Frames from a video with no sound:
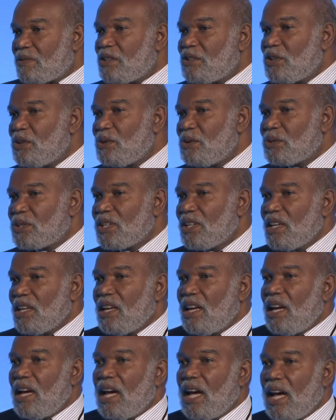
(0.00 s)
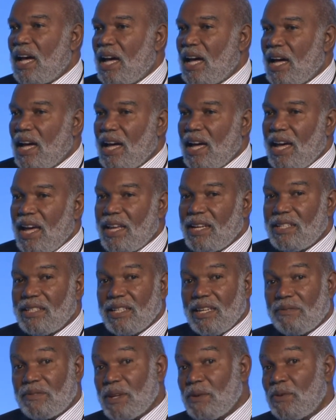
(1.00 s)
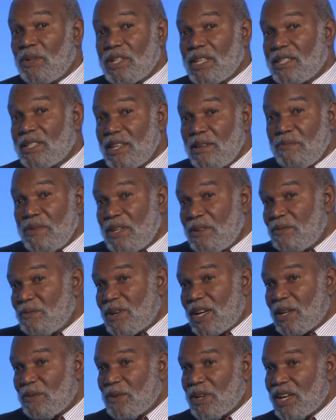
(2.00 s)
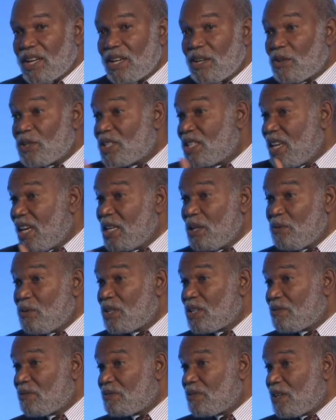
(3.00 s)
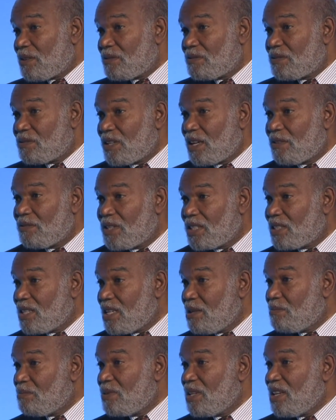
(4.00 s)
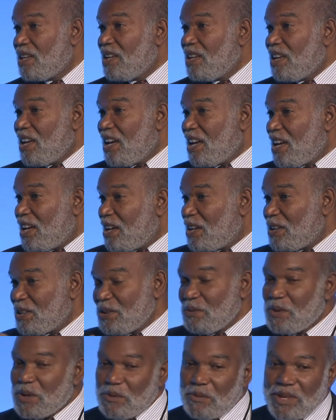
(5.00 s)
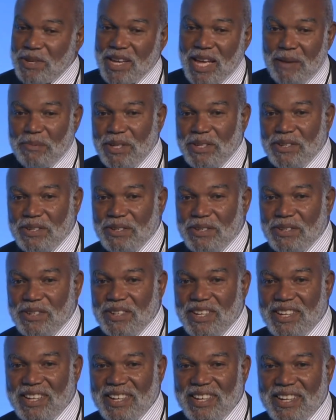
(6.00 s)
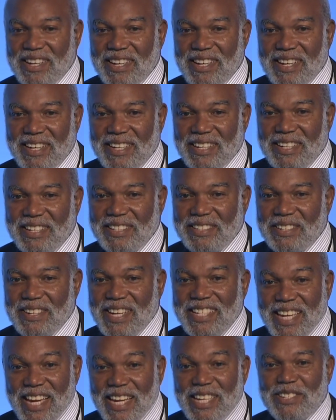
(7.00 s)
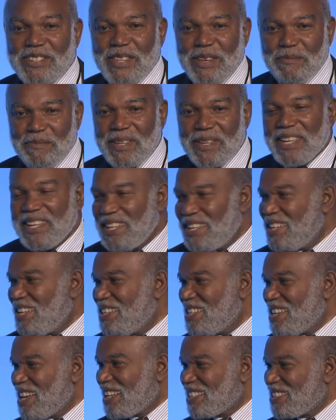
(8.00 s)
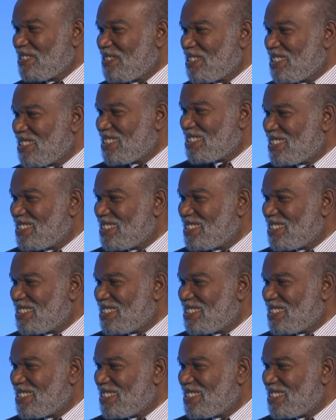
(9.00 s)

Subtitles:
a note. And if they want to see me while we're here or see anyone of the team, we will be happy to engage them in the activities.